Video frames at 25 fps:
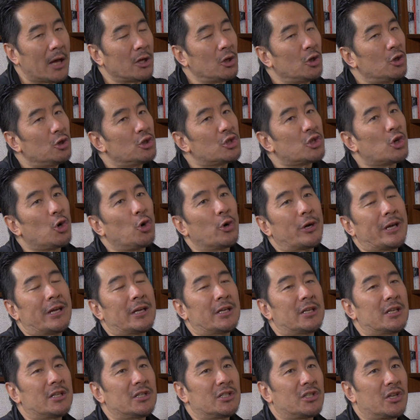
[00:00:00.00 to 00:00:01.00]
Are you
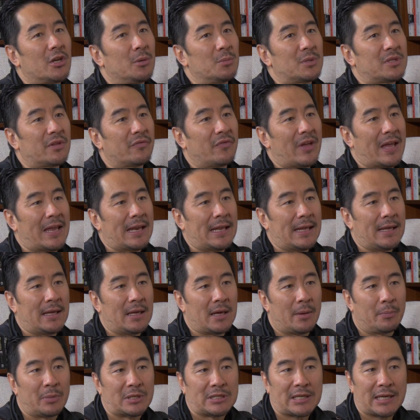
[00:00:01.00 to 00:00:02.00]
talking in terms of a
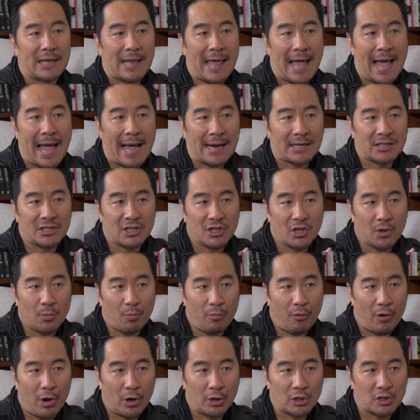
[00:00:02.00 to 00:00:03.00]
particular acting
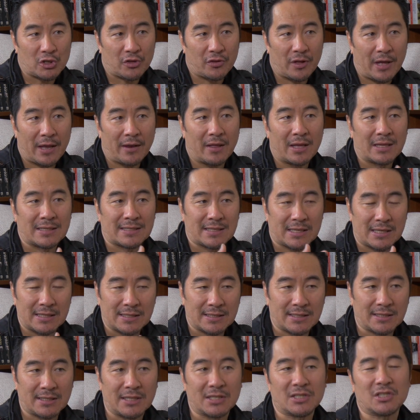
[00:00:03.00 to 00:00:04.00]
approach that is
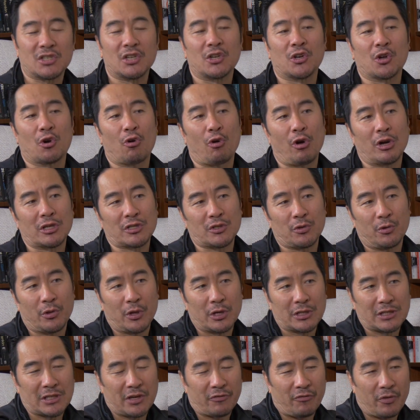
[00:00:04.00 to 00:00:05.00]
consistent across all
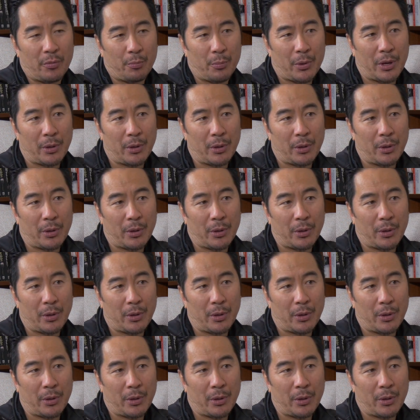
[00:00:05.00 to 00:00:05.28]
those different